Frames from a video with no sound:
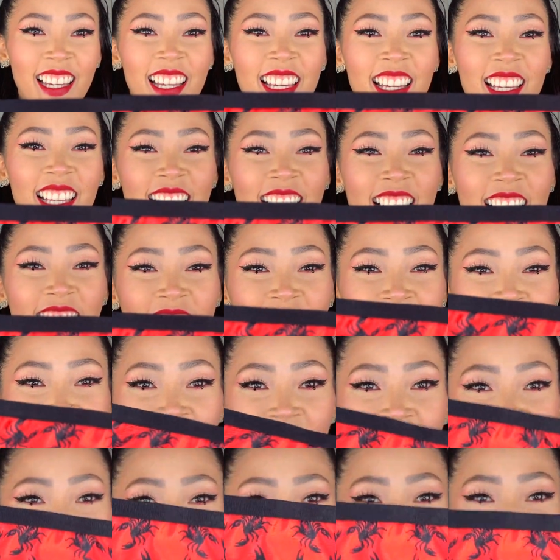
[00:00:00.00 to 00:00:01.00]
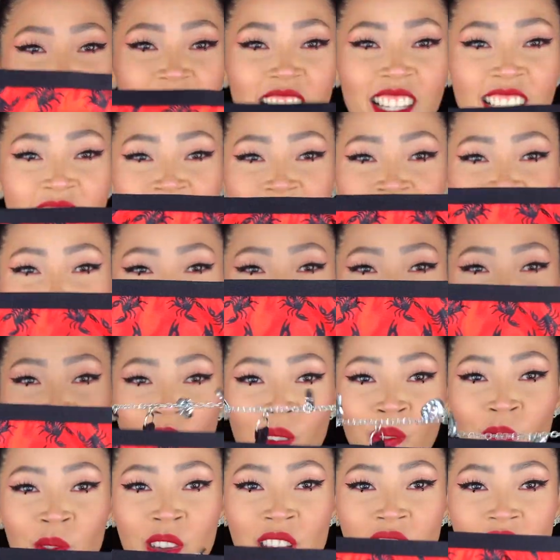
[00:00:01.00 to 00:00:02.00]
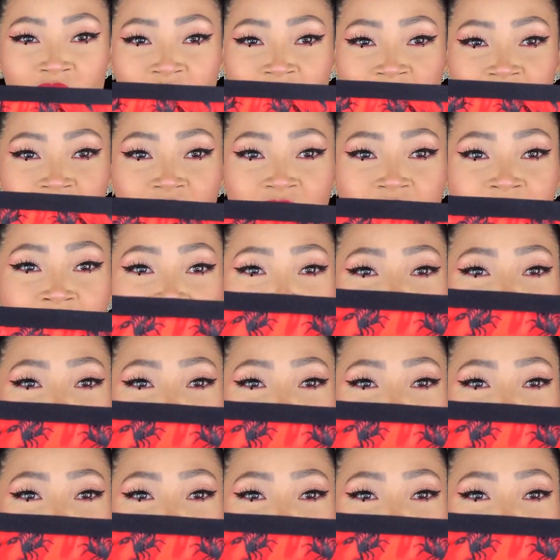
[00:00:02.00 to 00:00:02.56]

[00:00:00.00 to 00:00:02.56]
This is exactly what a Scorpio needs